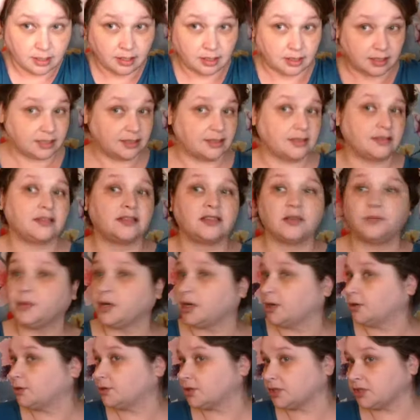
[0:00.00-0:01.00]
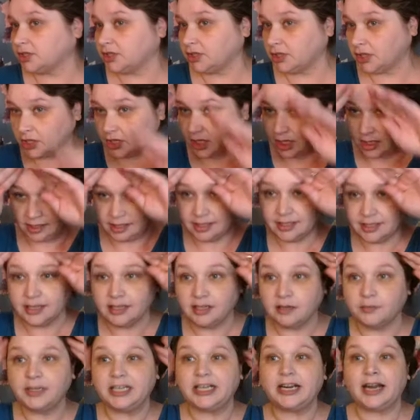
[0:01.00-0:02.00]
This is supposed to look a little
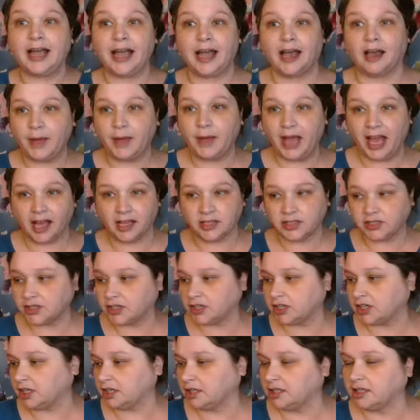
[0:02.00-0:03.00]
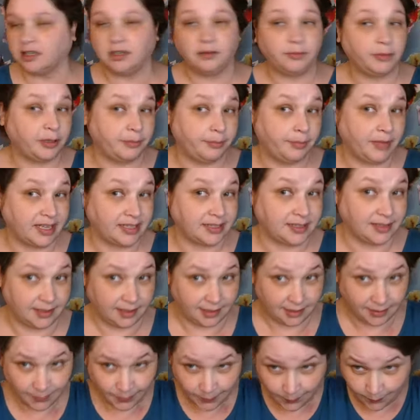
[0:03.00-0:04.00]
bit haphazard, a little bit
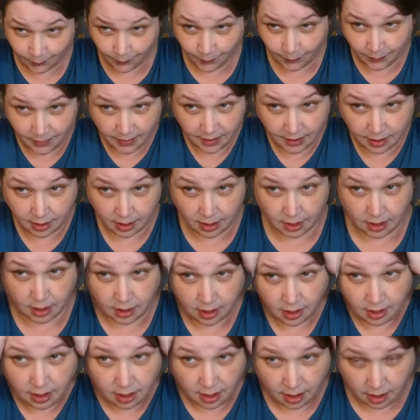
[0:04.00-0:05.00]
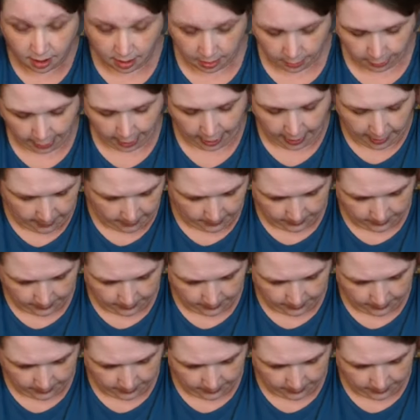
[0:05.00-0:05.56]
messy. Okay.